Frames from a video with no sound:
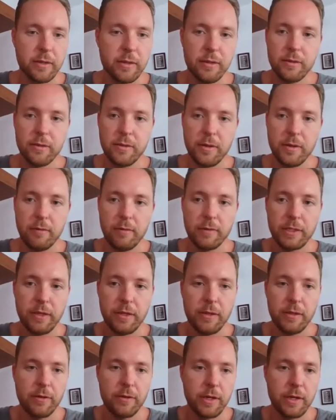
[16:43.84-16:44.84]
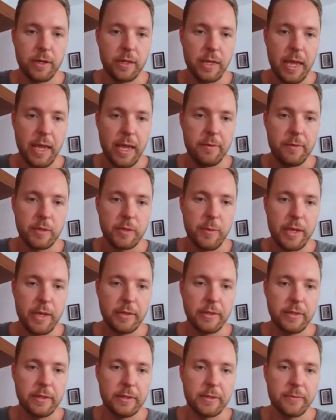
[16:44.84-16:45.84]
that are obviously looking at the gaming
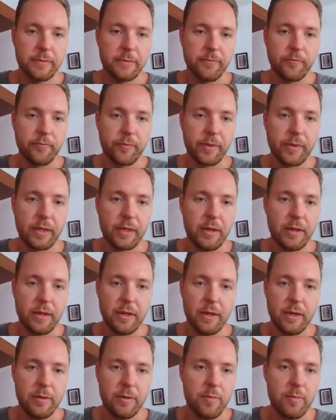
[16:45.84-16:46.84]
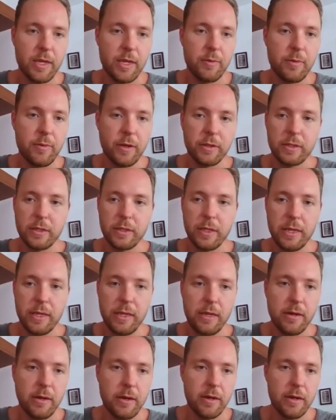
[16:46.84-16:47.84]
space. Me
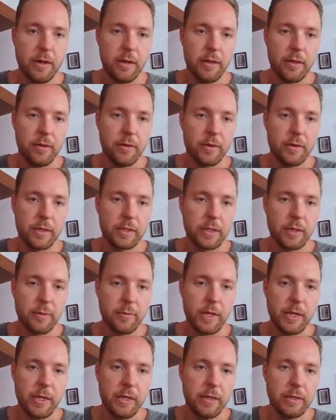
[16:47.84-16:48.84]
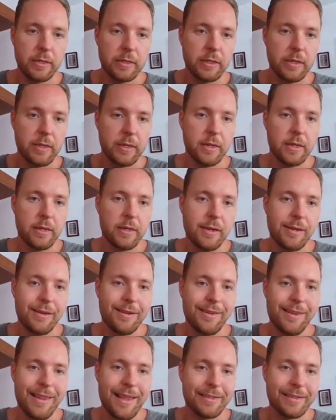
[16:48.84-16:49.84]
personally, I like the look of some of these.
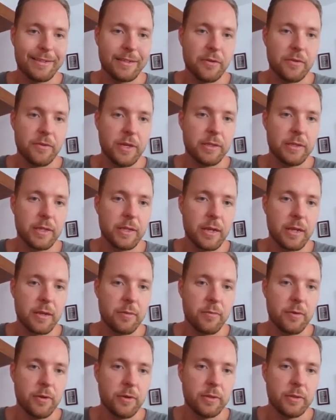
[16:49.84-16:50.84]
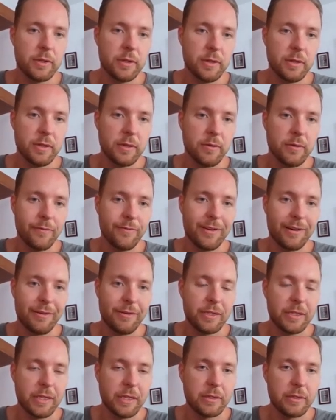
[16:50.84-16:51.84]
Less so internet computer,
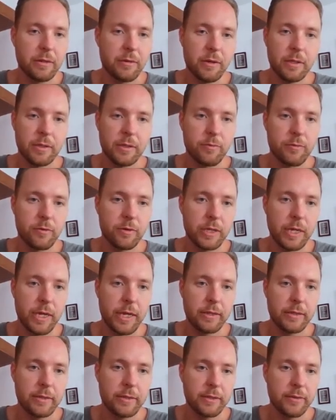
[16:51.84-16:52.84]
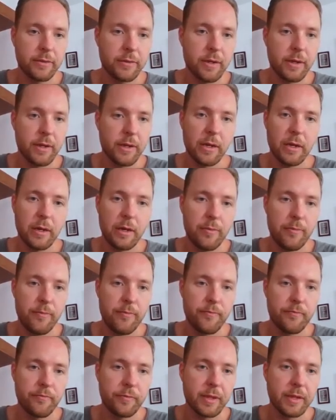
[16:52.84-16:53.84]
very centralized projects.
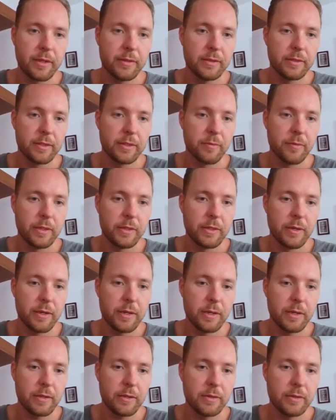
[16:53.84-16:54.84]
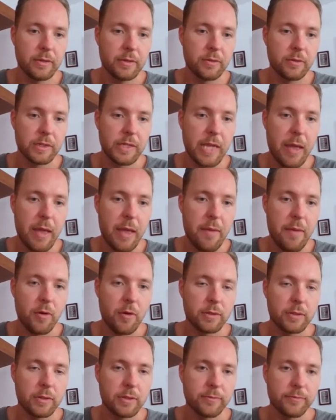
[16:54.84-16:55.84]
Some things like sort of
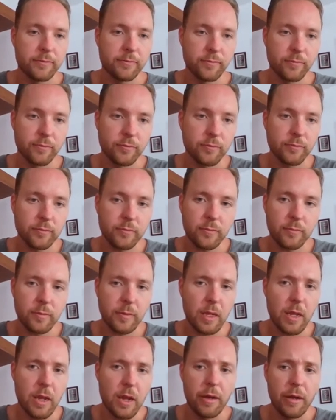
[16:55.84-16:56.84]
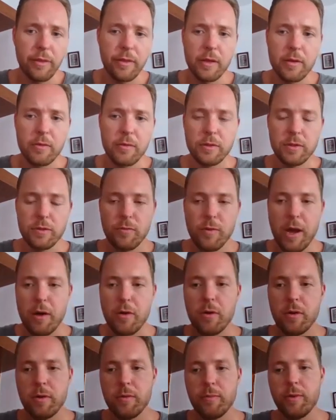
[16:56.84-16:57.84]
Sandbox, I think will do
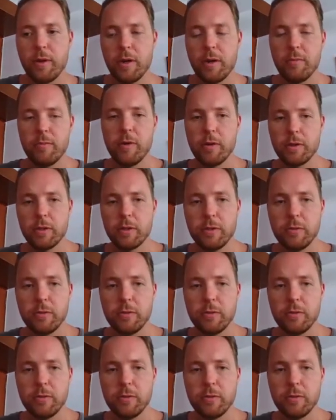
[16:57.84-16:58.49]
well, but I'm not